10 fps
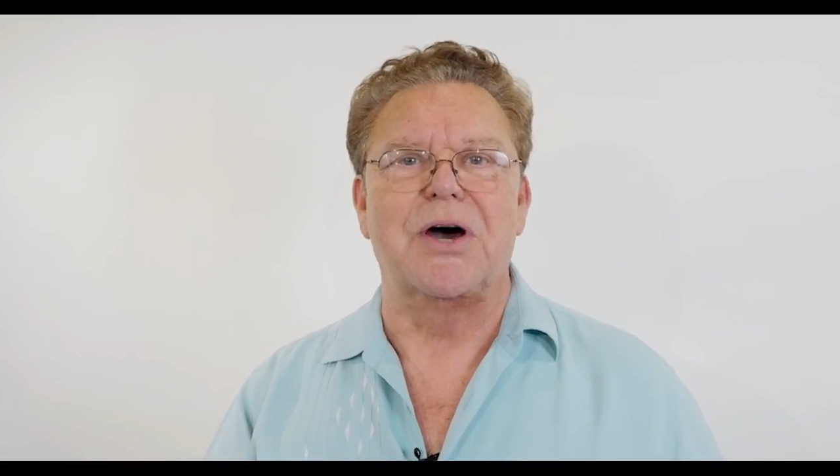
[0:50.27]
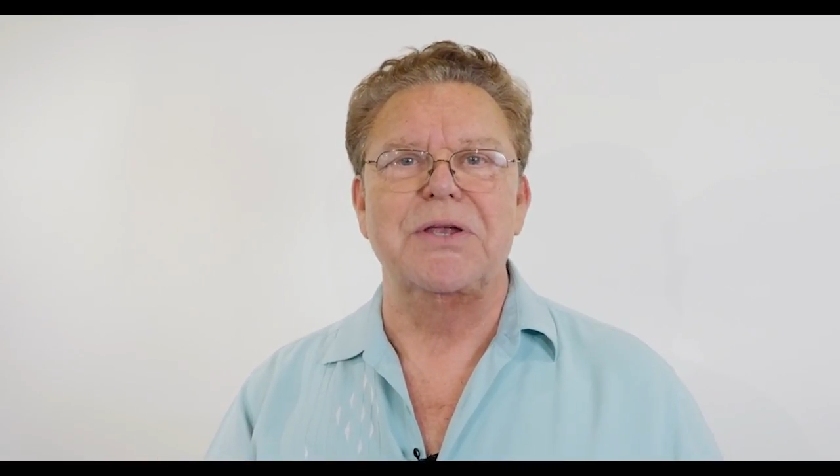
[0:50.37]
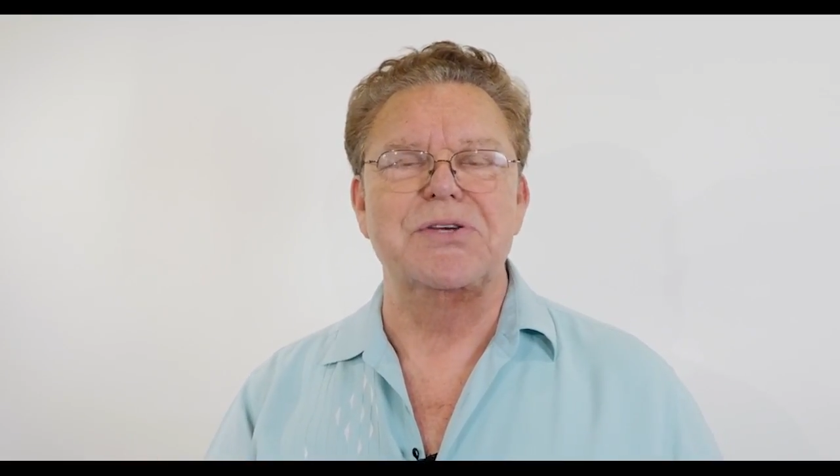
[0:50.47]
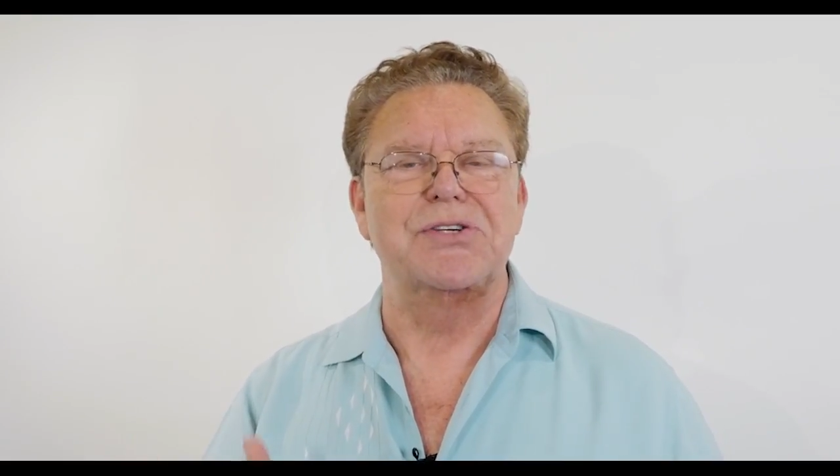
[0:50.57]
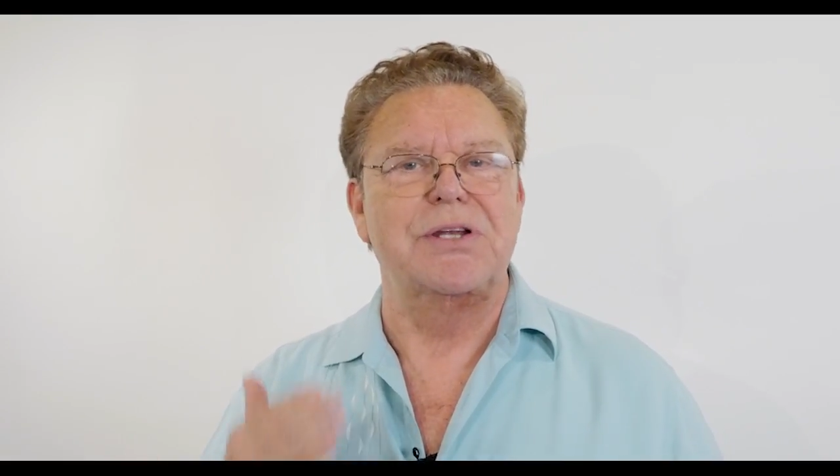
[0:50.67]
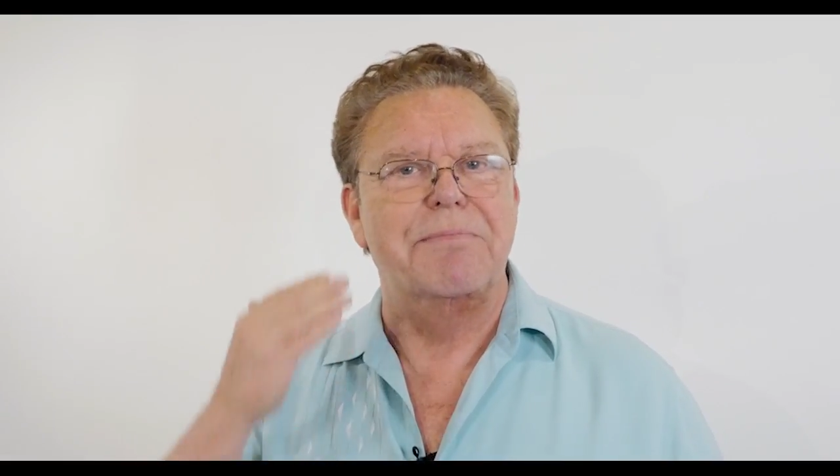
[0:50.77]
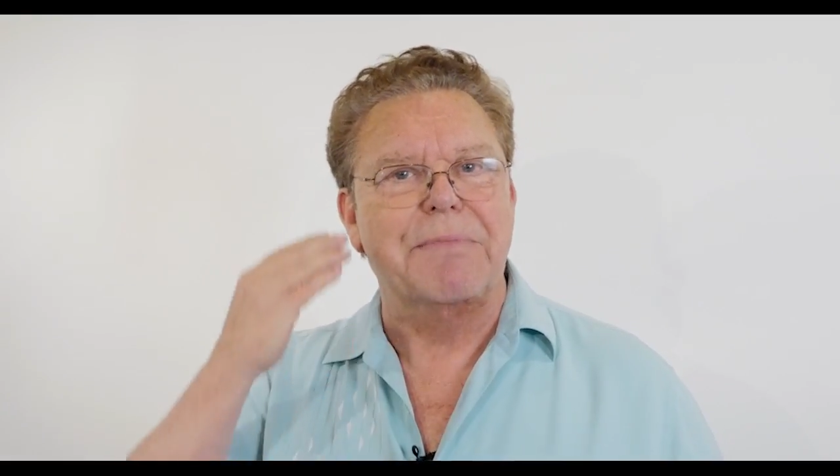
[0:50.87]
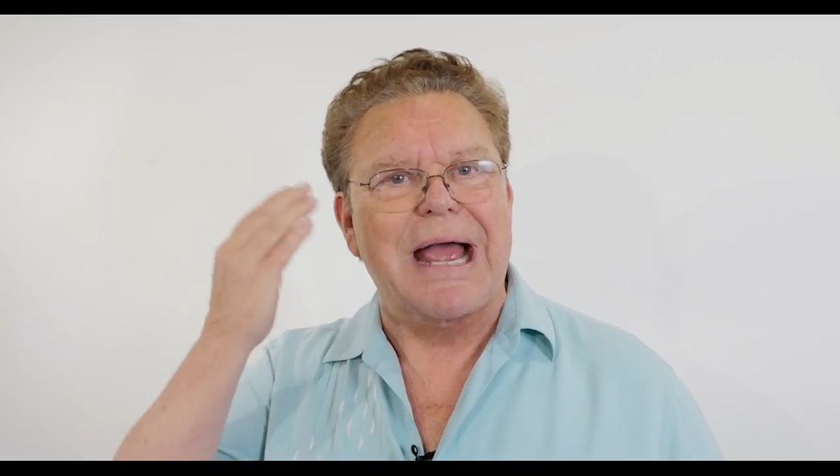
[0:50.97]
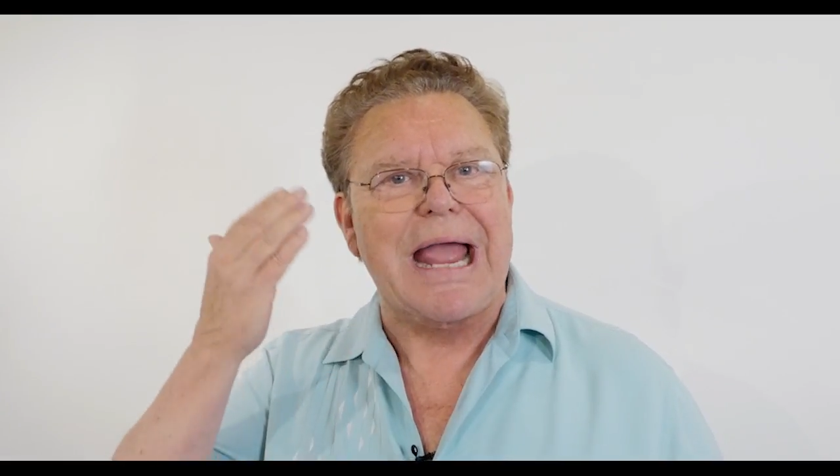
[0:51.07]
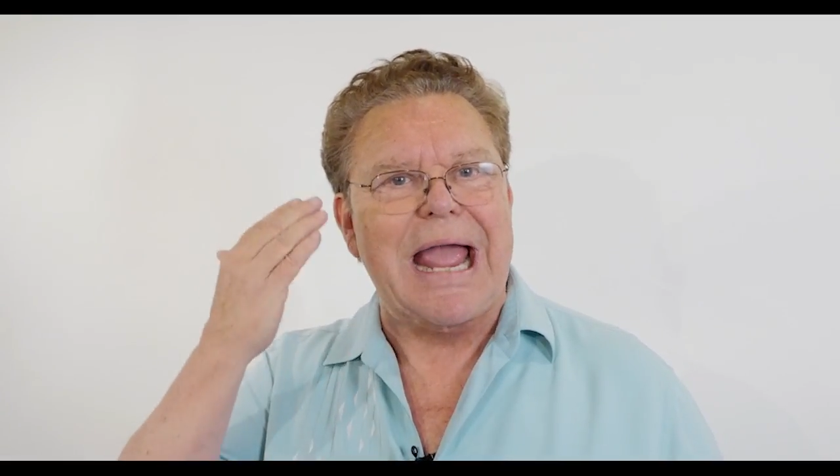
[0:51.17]
audition in
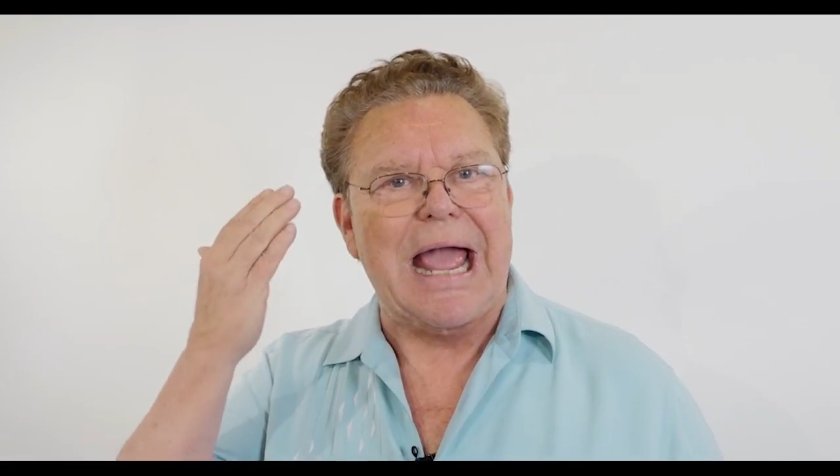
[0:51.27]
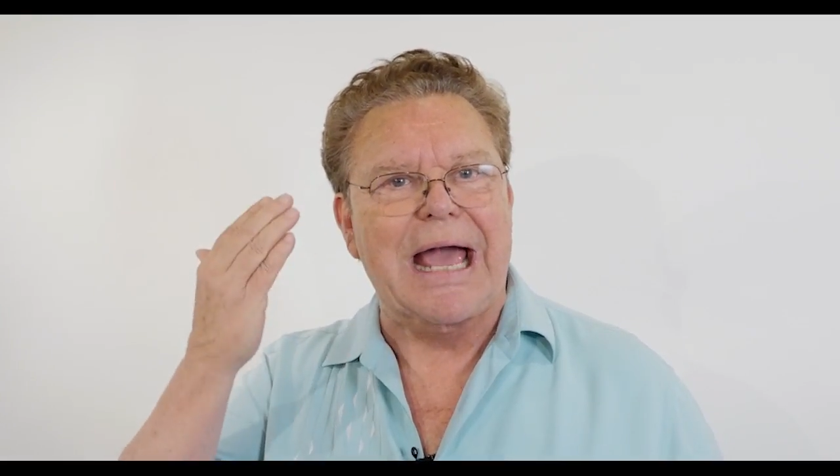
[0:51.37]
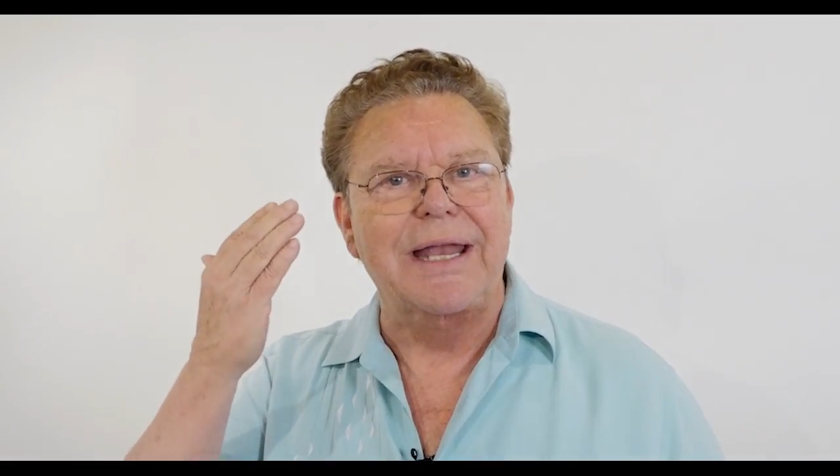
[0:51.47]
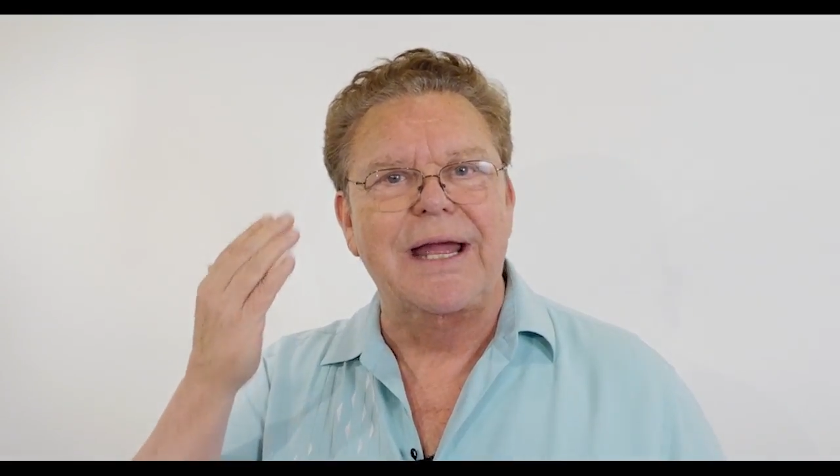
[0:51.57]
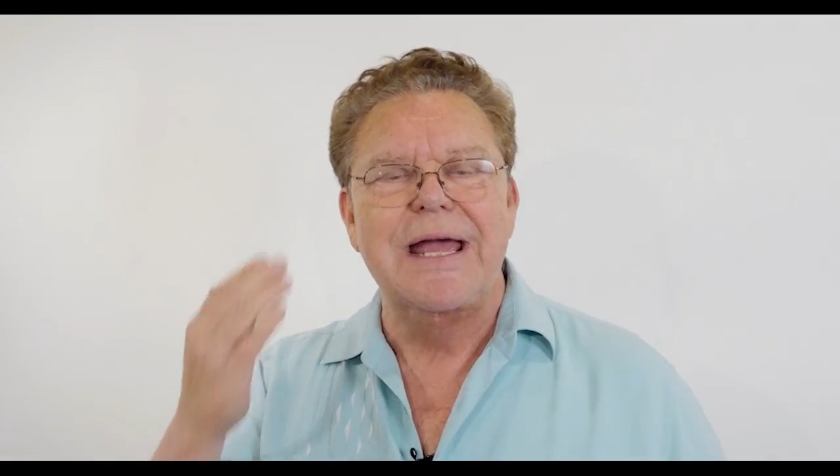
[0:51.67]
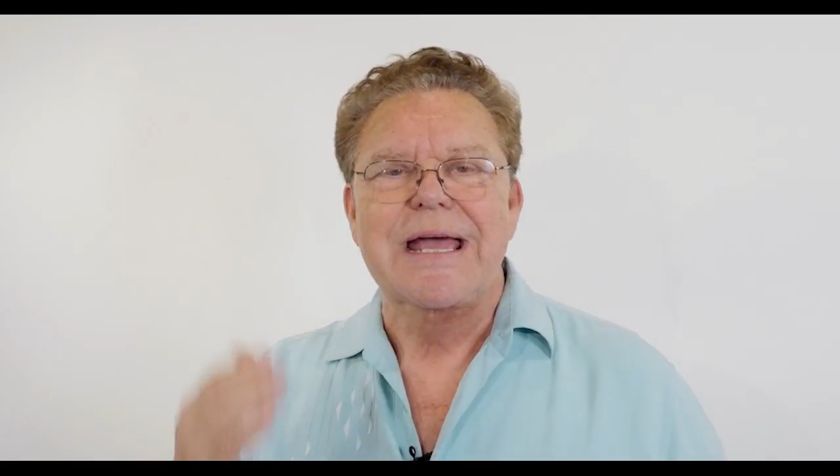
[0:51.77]
my head